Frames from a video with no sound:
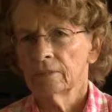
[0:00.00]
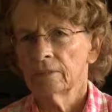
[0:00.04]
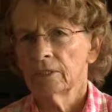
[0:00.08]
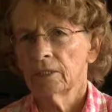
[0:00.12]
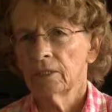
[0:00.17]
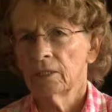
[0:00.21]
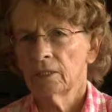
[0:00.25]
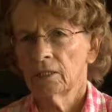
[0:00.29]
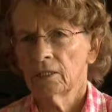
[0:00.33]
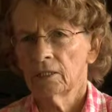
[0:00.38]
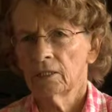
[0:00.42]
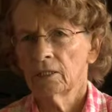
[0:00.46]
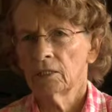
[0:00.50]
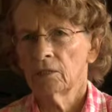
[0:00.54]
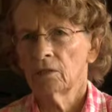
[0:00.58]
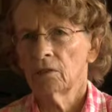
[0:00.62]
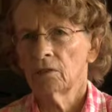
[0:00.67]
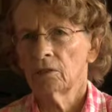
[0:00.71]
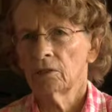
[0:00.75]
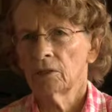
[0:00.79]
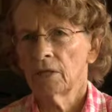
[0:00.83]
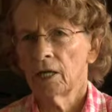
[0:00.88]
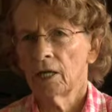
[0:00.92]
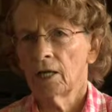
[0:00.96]
Yeah, he
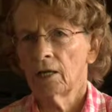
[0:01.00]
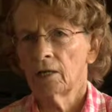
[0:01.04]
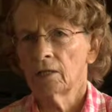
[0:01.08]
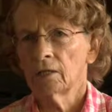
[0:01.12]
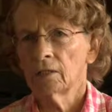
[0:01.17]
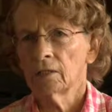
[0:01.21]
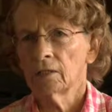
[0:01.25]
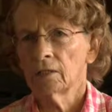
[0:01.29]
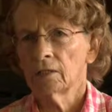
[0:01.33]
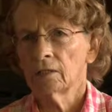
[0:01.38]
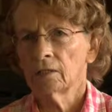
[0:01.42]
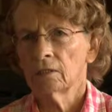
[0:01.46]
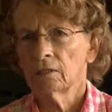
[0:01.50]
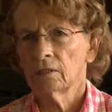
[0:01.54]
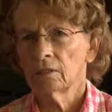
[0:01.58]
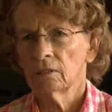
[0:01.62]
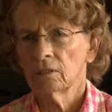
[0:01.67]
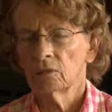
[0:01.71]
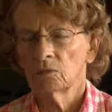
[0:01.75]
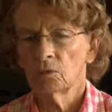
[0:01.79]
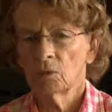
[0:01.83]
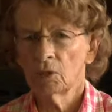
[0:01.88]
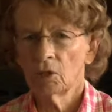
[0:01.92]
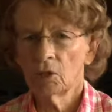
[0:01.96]
called her Alice.
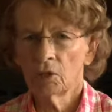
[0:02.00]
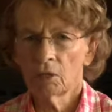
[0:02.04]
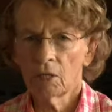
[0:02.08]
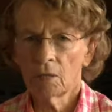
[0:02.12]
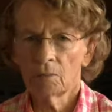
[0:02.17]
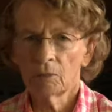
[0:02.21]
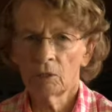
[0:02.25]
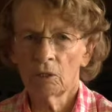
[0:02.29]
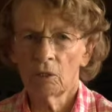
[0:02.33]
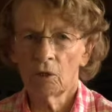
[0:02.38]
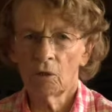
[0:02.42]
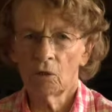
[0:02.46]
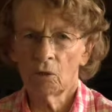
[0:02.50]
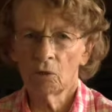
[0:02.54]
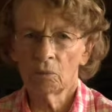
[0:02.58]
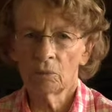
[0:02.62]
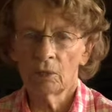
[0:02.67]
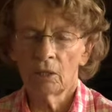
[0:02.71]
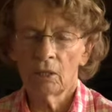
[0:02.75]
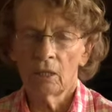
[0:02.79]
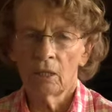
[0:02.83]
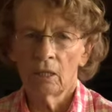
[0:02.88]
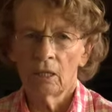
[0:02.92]
When are you coming home?